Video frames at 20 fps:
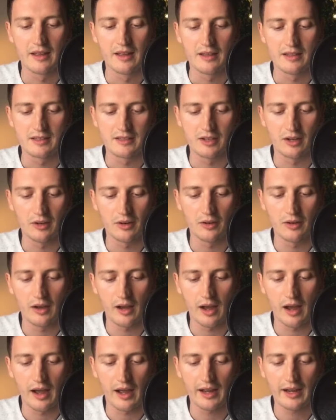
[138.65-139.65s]
So
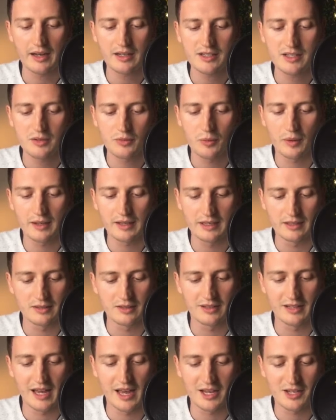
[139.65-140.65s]
I actually went
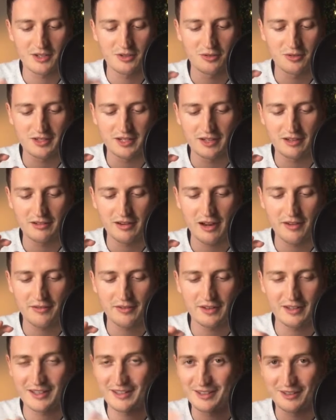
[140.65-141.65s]
into National
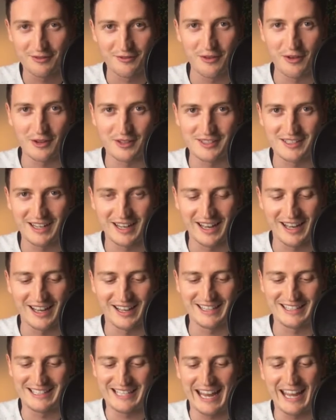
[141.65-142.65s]
Geographic in the first
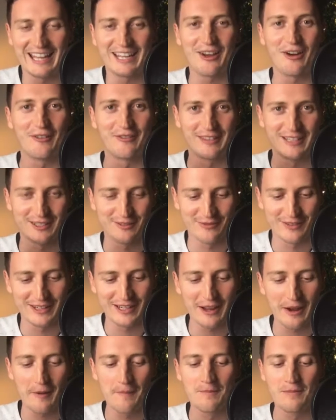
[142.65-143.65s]
take of this
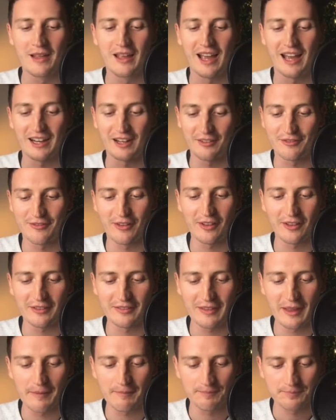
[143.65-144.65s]
video, and I followed
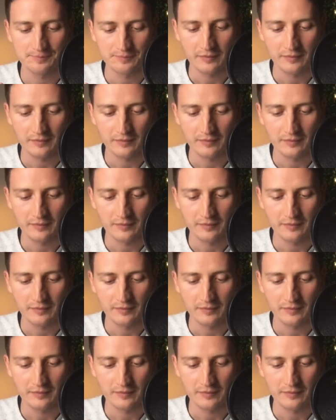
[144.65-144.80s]
them.